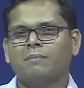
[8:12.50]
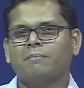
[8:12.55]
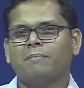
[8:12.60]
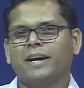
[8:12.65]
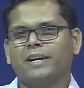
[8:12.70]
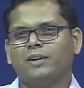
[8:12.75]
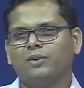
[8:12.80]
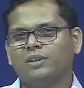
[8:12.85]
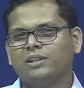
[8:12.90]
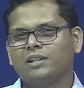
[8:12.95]
by
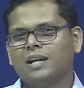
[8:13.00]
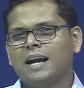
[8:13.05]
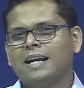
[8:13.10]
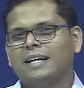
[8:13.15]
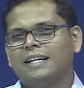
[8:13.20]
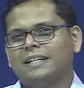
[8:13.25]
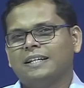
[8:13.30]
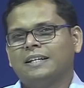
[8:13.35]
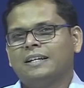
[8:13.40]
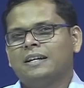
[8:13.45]
doing the
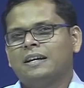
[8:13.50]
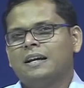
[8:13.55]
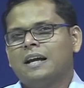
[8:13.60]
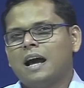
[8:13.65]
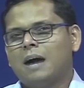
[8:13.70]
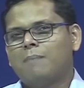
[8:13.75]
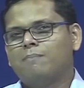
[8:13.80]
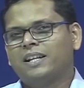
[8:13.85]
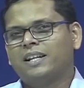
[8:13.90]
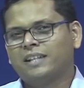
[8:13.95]
LDA,
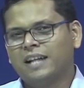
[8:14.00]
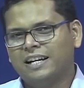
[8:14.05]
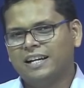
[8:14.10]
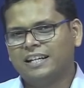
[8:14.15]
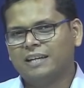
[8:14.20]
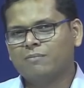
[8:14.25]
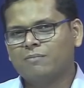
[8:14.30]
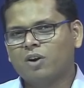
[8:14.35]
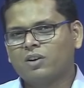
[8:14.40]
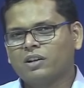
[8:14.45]
applying the
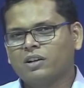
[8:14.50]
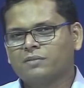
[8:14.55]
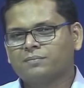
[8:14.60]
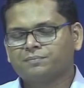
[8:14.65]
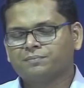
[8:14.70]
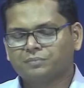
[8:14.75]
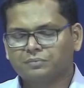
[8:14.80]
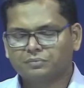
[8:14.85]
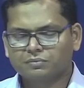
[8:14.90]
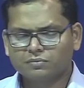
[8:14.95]
LDA model.
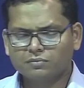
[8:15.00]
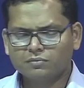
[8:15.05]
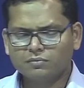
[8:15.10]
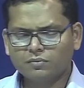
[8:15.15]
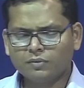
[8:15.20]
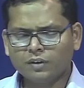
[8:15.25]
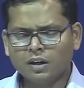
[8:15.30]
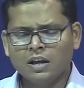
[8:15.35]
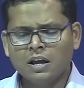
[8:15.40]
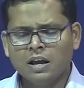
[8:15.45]

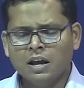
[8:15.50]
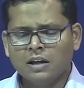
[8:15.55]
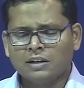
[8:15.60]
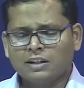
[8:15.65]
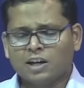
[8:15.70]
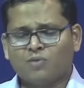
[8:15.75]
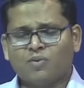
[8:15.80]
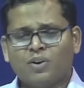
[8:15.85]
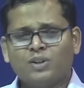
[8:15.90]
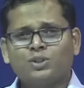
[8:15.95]

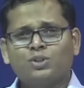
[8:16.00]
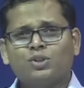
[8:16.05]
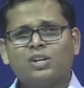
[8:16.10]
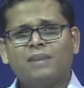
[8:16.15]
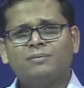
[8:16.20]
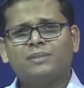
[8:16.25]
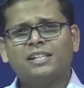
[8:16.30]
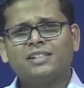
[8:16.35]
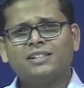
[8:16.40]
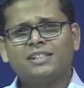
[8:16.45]
Now once you have
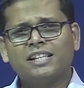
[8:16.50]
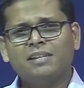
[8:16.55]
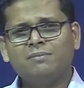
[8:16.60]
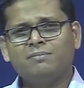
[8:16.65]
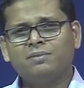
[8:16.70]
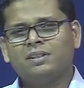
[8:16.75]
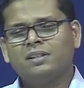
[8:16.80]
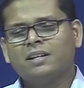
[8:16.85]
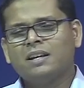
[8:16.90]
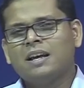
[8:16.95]
these
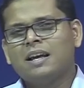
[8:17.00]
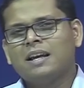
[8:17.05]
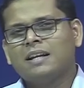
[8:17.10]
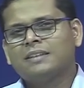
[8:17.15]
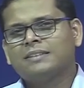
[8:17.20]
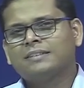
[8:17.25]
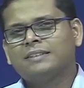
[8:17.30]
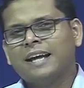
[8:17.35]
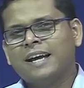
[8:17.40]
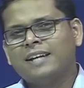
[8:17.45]
themes,
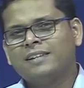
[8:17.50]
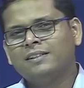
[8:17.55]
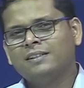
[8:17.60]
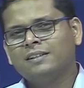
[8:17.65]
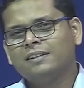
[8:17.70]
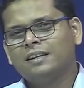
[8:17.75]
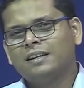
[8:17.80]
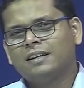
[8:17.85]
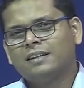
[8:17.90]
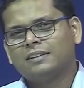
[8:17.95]
then
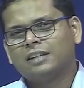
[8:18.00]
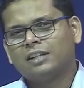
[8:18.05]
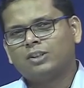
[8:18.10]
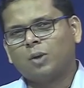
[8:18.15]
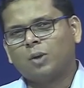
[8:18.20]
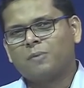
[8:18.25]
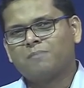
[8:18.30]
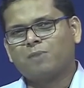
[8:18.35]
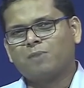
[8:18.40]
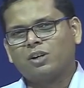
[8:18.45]
the
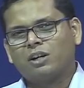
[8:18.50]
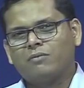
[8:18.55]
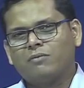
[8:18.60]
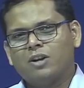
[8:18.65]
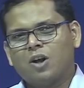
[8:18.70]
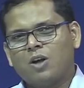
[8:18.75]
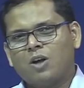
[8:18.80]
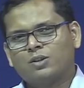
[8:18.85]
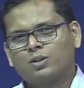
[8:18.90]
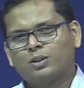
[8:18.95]
topic model will
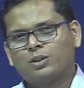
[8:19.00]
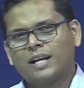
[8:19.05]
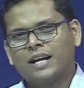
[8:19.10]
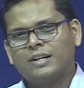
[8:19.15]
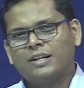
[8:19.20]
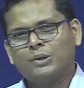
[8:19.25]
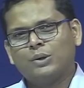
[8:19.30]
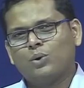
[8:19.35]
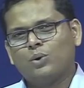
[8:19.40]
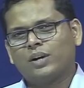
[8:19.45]
also tell
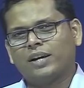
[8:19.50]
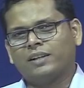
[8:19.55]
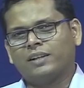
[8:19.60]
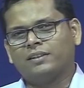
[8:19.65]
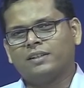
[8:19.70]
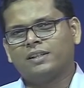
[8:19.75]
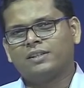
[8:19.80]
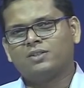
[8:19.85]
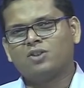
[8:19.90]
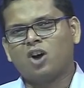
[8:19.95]
you, okay,
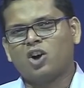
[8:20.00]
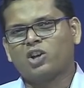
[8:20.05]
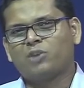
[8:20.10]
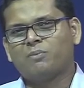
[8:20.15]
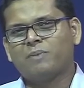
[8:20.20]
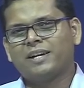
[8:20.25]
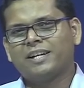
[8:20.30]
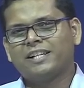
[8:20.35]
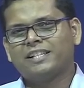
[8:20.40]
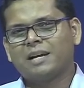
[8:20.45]
this
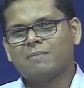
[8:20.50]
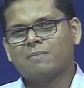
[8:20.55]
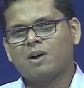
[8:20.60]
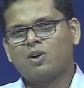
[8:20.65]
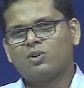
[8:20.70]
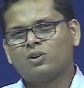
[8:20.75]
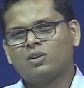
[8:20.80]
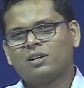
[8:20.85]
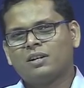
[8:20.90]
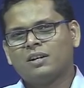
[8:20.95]
document is
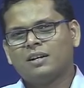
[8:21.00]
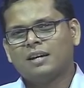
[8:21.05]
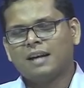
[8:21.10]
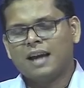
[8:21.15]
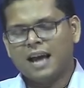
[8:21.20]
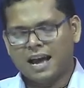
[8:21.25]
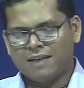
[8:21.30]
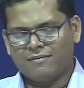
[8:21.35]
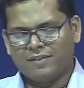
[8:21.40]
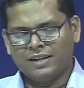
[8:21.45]
about
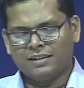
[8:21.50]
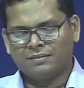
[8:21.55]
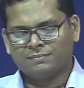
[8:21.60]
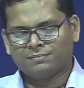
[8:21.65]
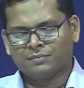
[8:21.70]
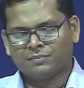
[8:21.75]
having